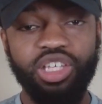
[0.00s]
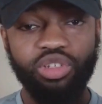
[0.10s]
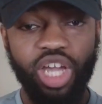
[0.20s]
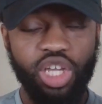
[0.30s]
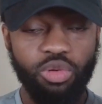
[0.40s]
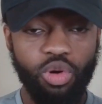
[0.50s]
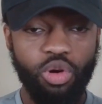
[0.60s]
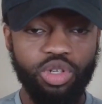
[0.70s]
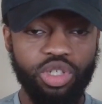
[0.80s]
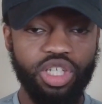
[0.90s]
So now you
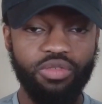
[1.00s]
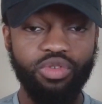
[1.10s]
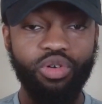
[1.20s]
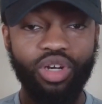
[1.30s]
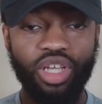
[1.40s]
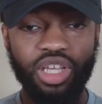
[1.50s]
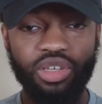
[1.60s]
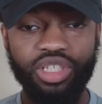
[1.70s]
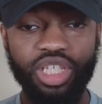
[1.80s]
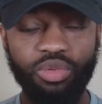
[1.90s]
record yourself doing it
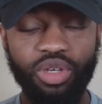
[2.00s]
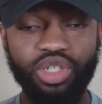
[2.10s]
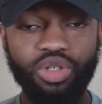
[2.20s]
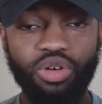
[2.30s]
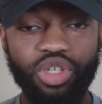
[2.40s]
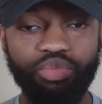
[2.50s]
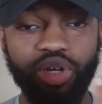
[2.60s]
and you see what he's doing.